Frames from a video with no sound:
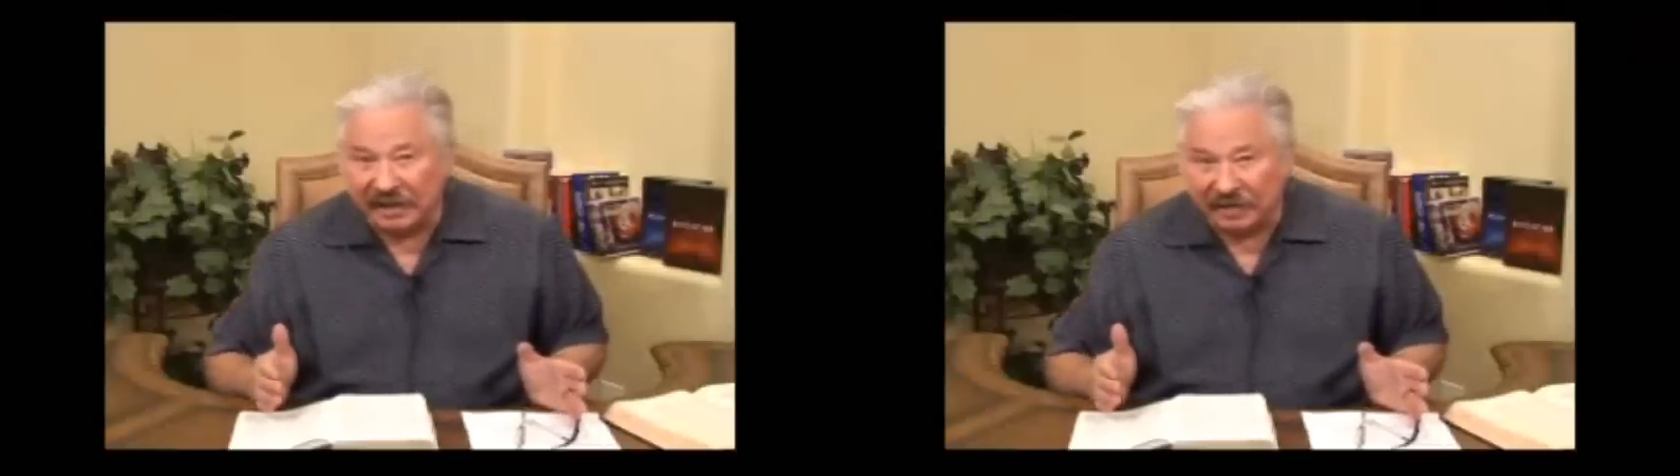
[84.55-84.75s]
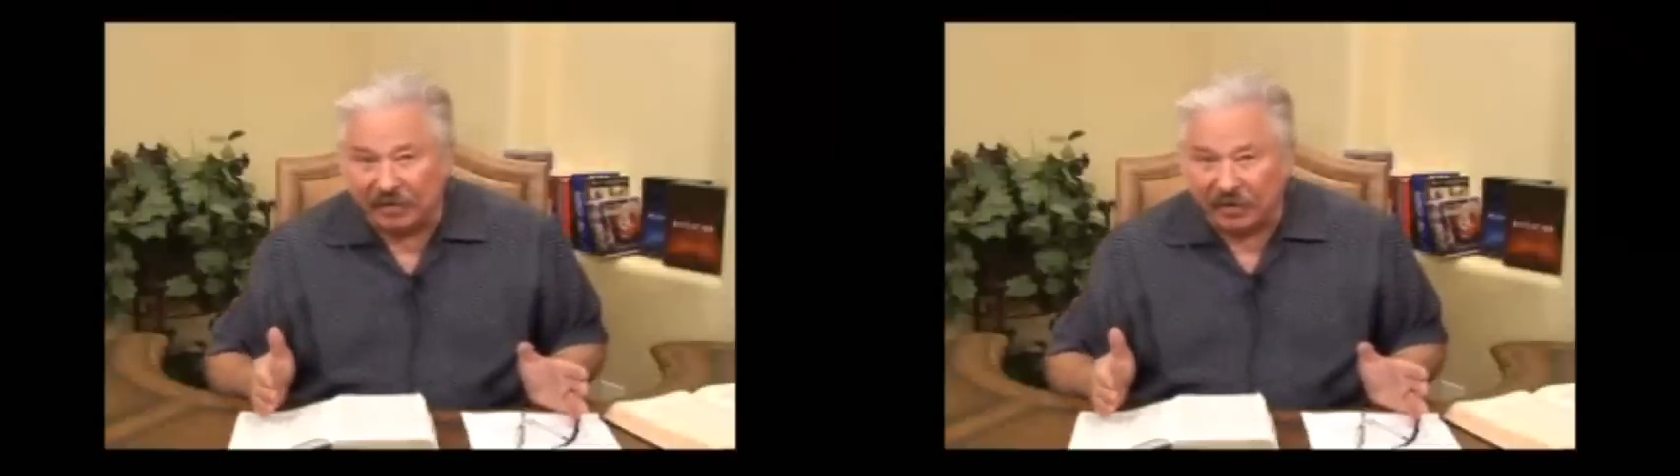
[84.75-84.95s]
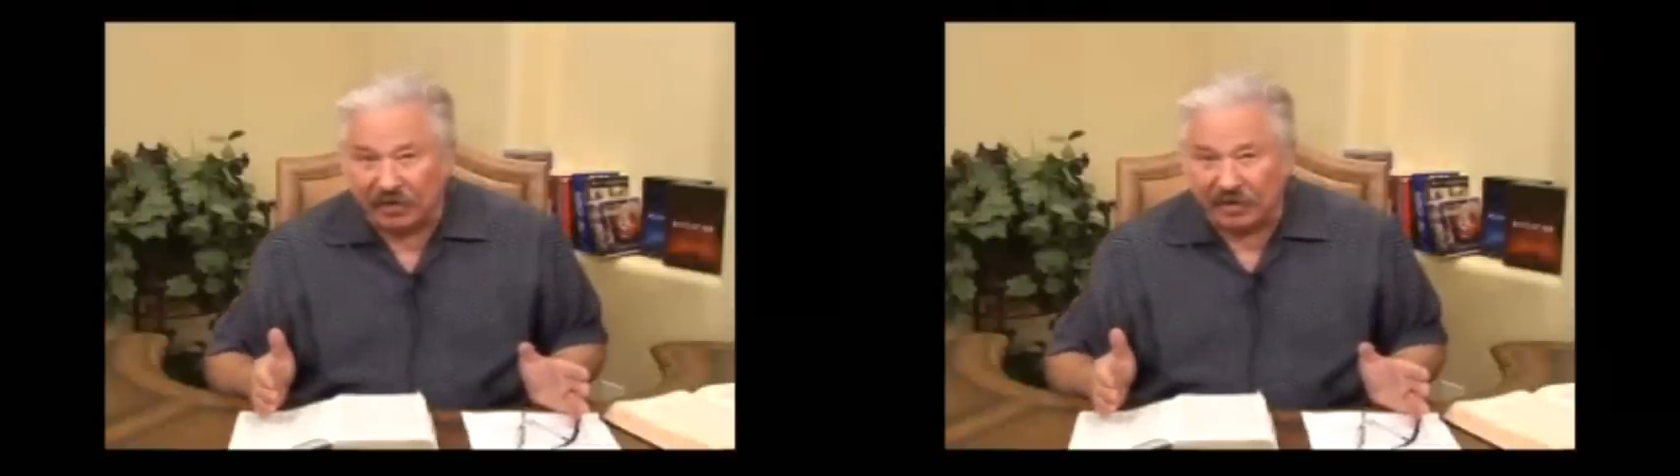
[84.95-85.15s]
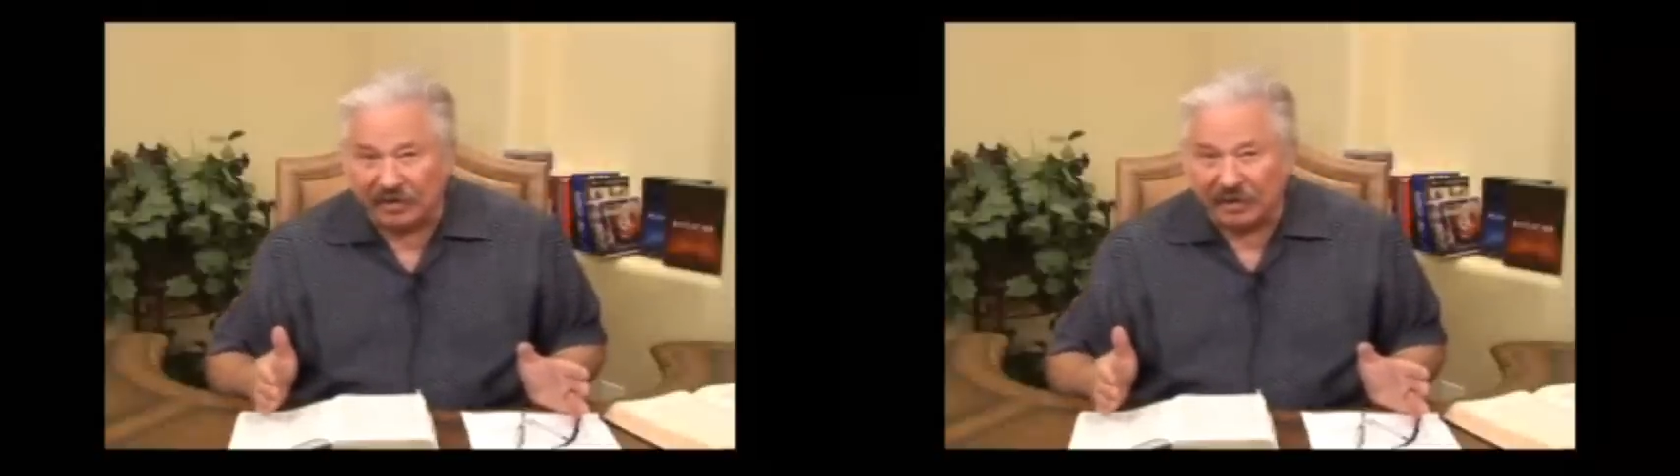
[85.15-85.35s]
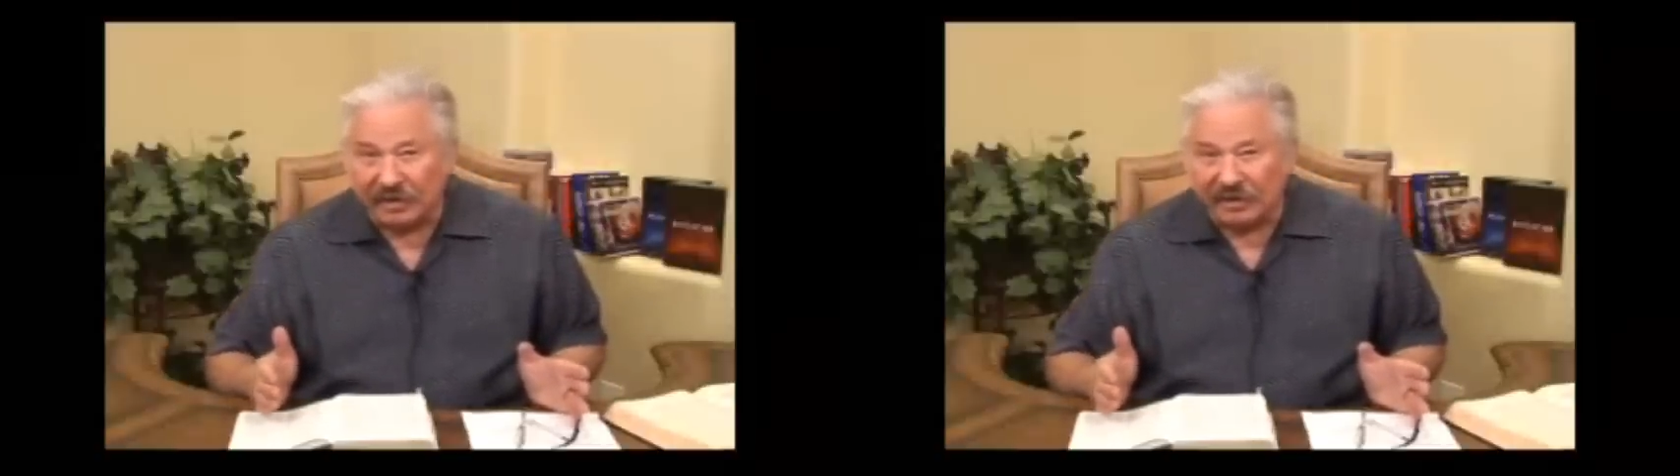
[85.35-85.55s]

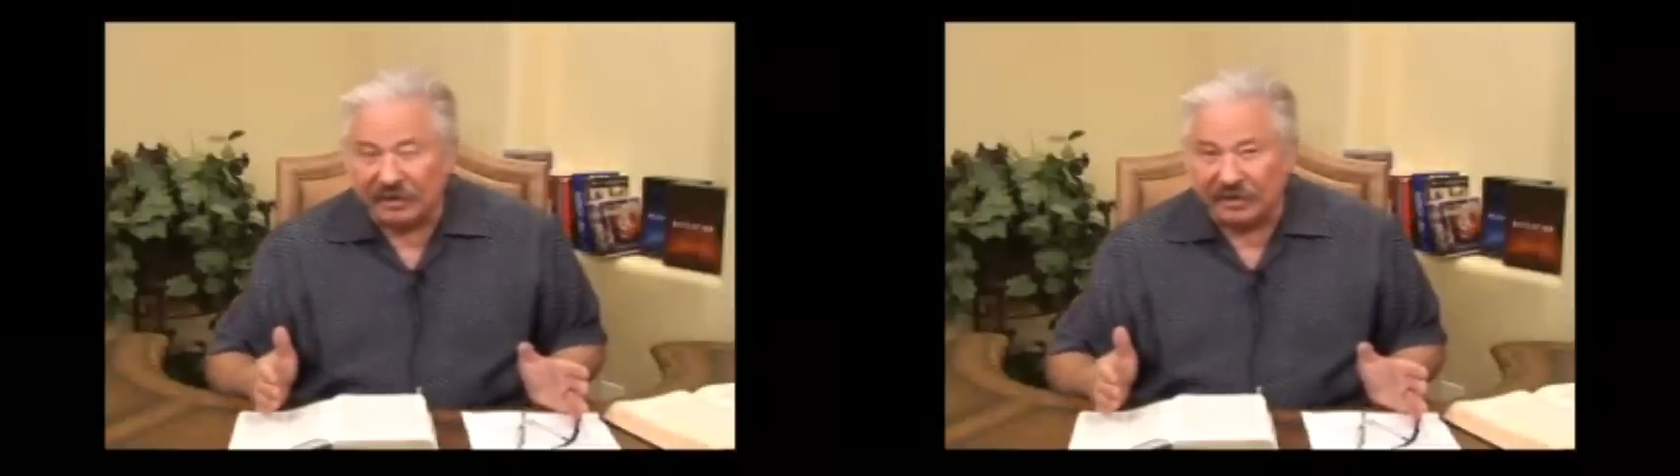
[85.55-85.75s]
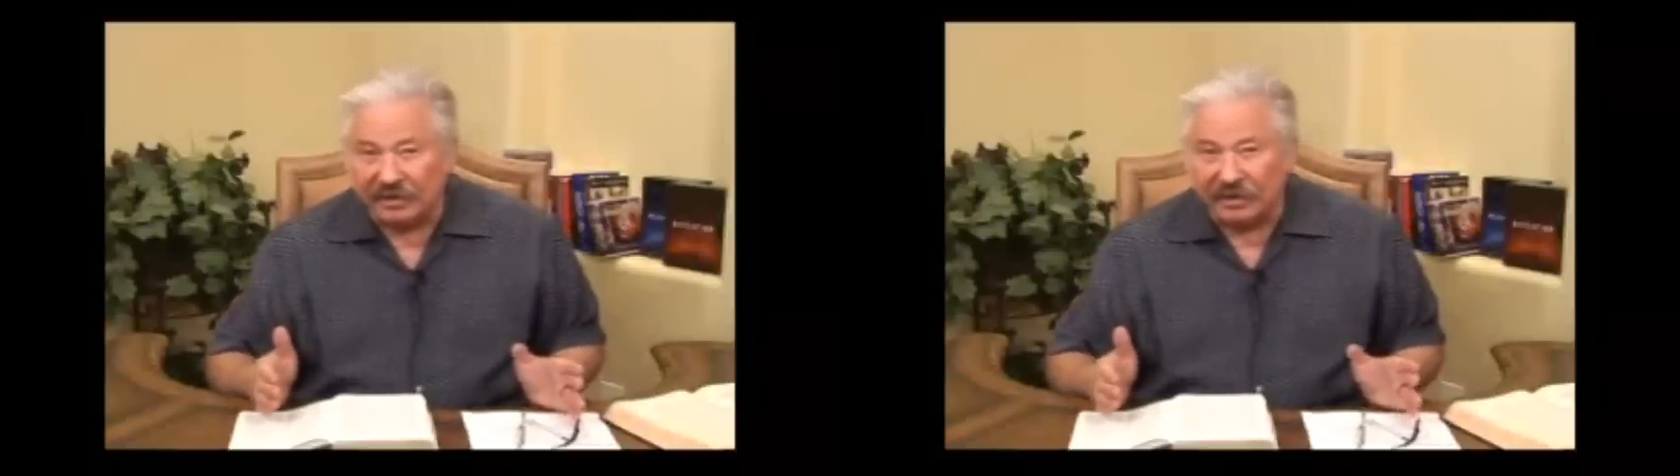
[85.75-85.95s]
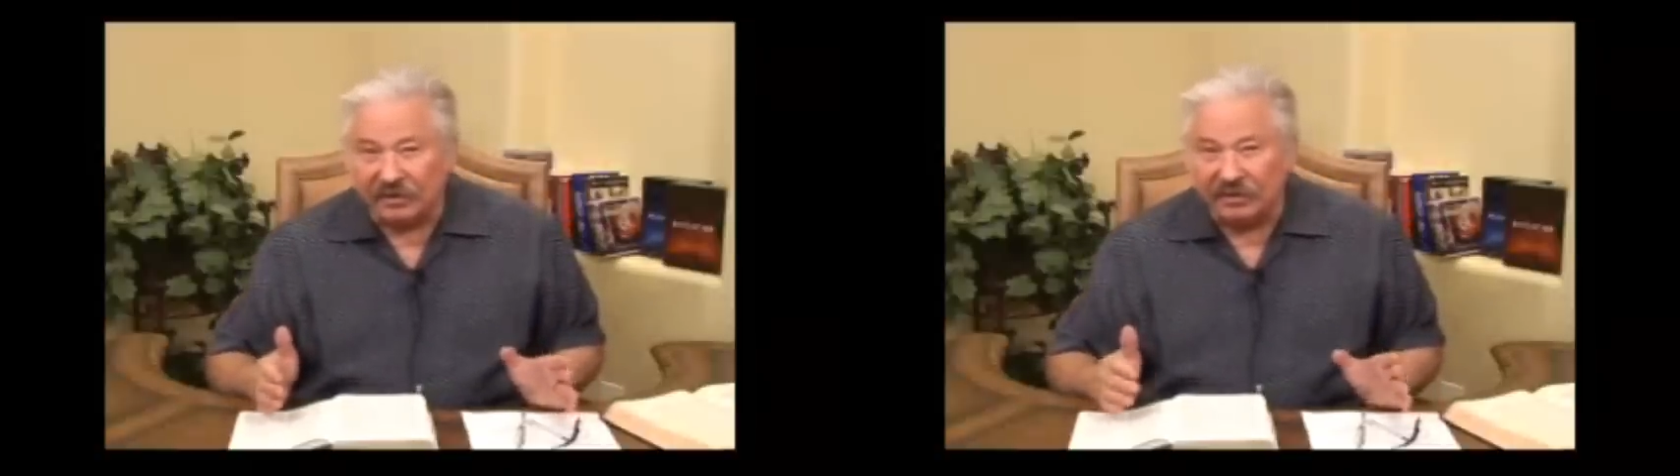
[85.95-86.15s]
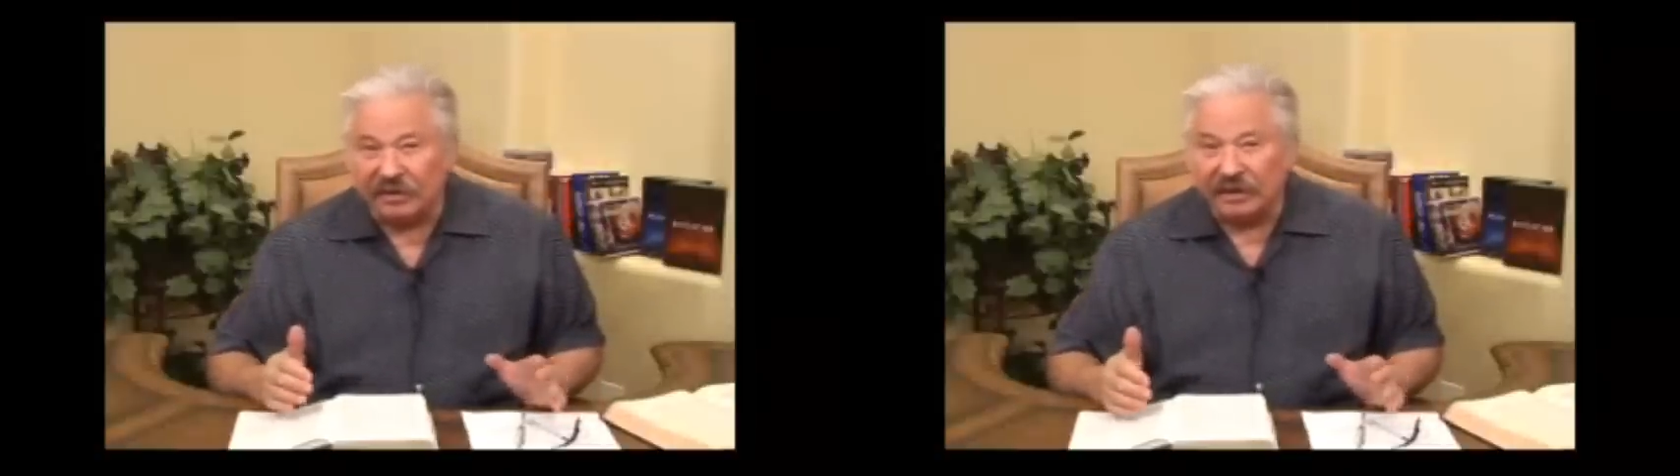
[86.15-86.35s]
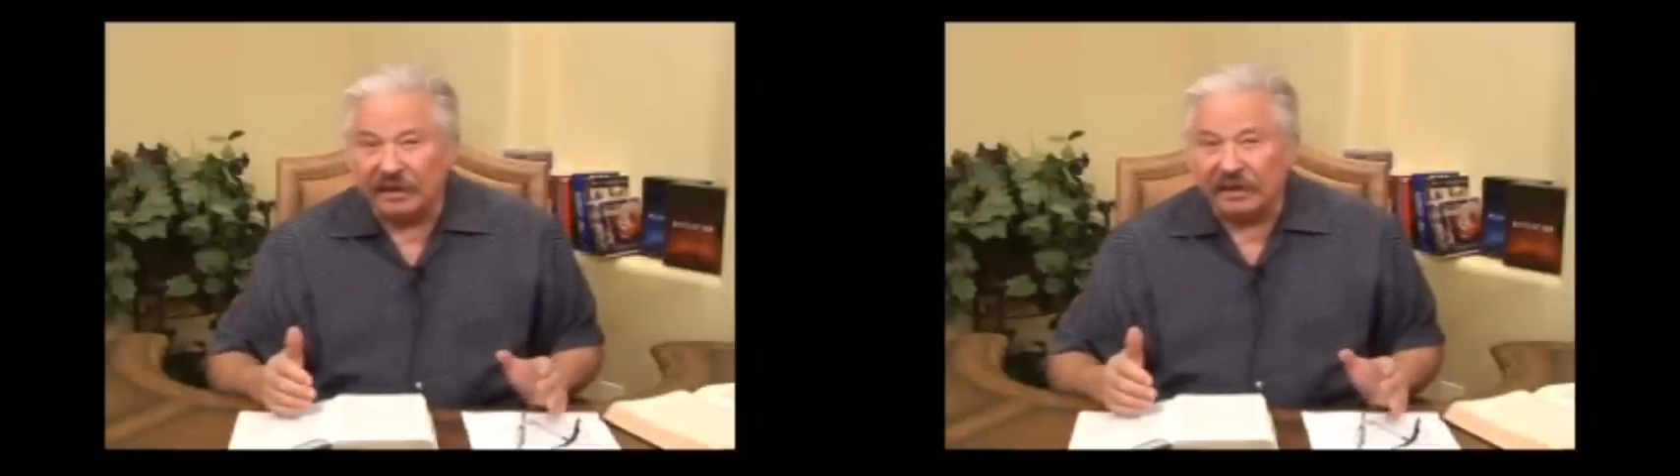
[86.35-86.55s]
anymore to do